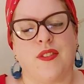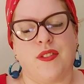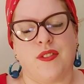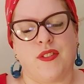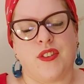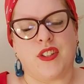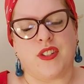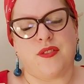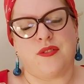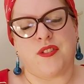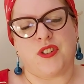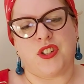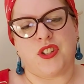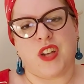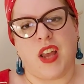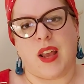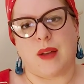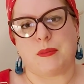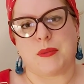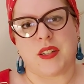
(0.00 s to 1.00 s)
for different
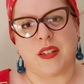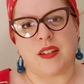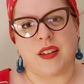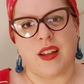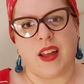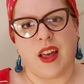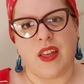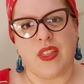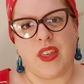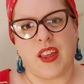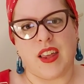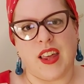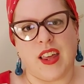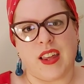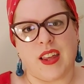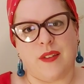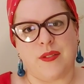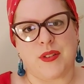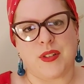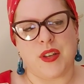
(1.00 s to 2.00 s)
shapes. And I think
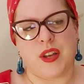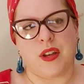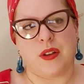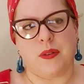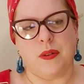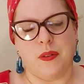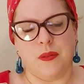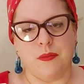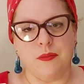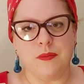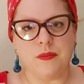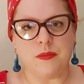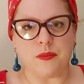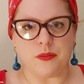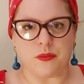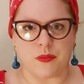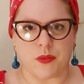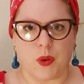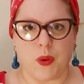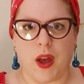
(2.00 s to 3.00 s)
it gives you
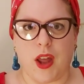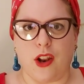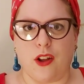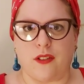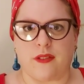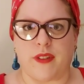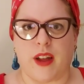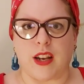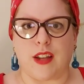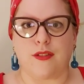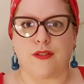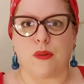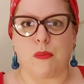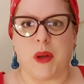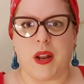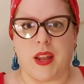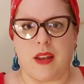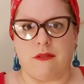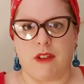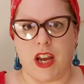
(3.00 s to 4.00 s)
quite a lot of value for
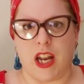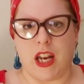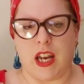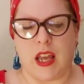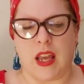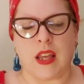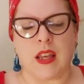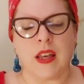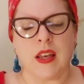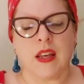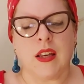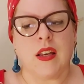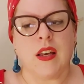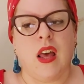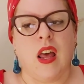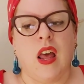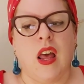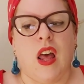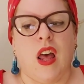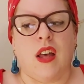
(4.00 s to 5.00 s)
money, really.
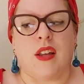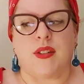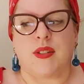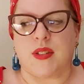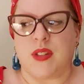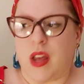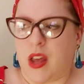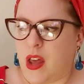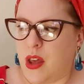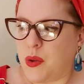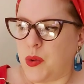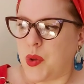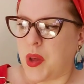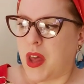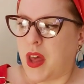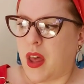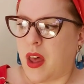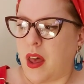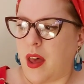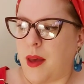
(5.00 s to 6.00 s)
So
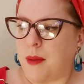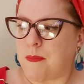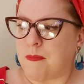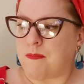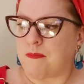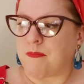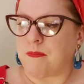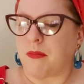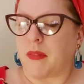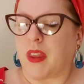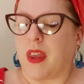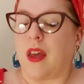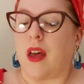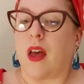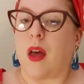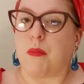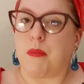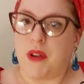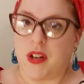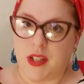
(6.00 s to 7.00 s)
I
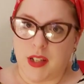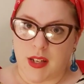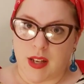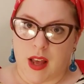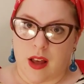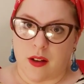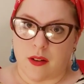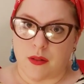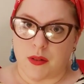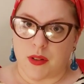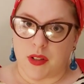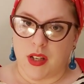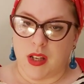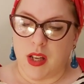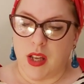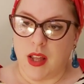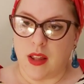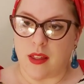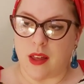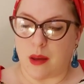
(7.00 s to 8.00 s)
printed out
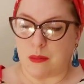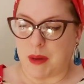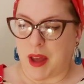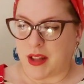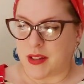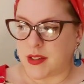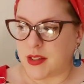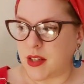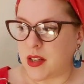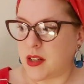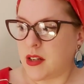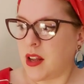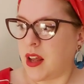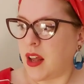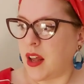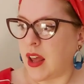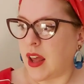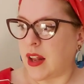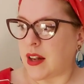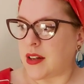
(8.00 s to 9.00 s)
that pattern
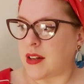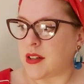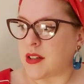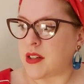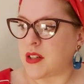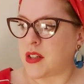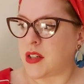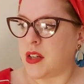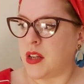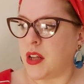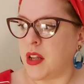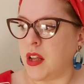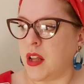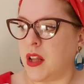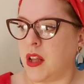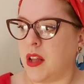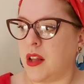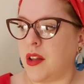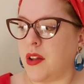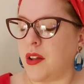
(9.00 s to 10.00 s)
and
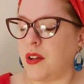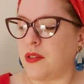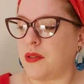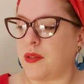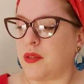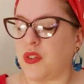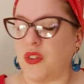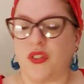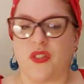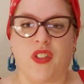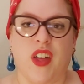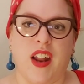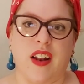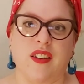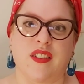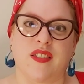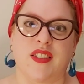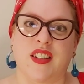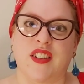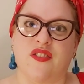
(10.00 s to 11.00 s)
sort of
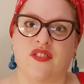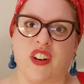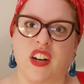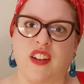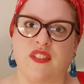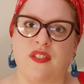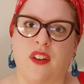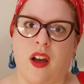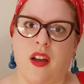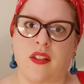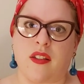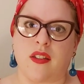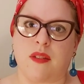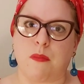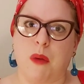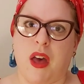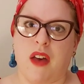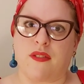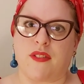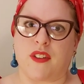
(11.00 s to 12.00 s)
then didn't really find the
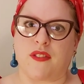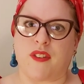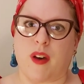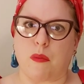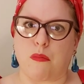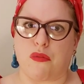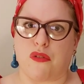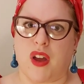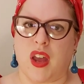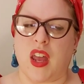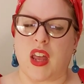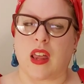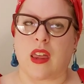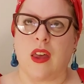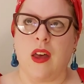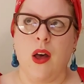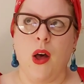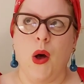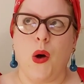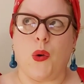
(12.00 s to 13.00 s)
perfect fabric,
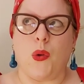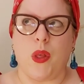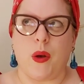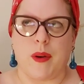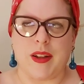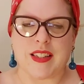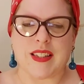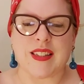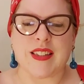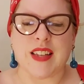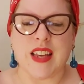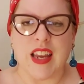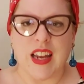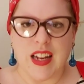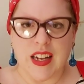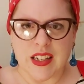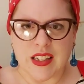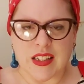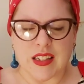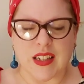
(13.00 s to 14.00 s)
although I'd
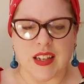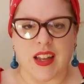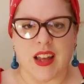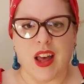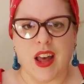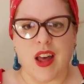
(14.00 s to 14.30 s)
seen